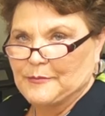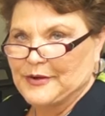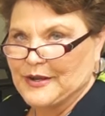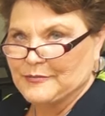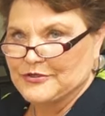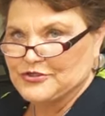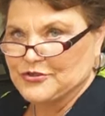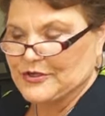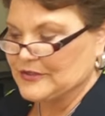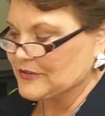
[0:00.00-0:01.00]
but I'm going to show
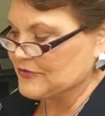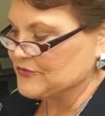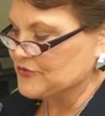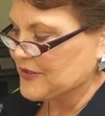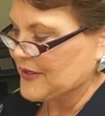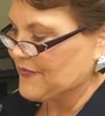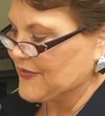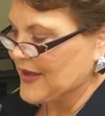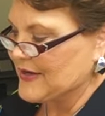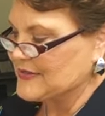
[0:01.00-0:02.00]
you a little trick, and
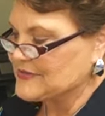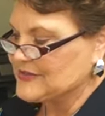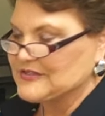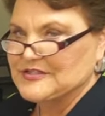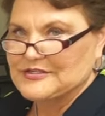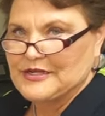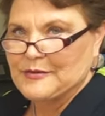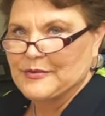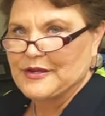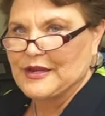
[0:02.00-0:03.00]
that is to
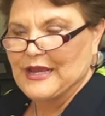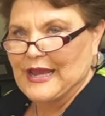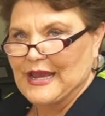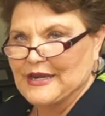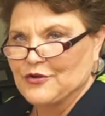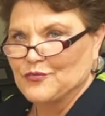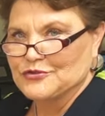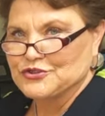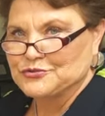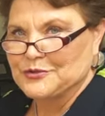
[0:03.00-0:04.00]
steam it, and it will
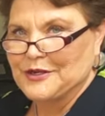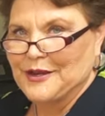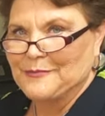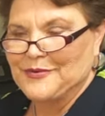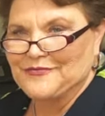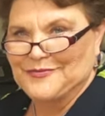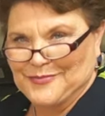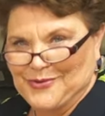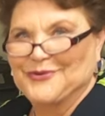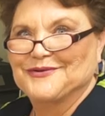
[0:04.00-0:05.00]
shrink up even
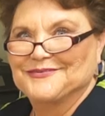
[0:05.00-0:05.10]
more.